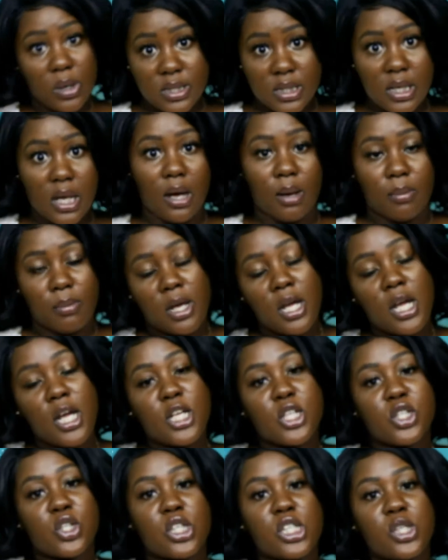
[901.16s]
up?
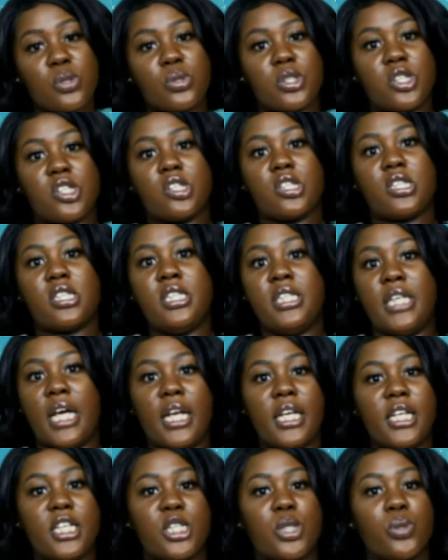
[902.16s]
So she was just
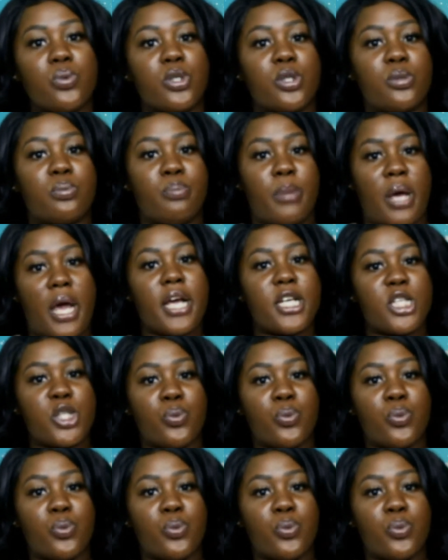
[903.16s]
yelling. She was mad.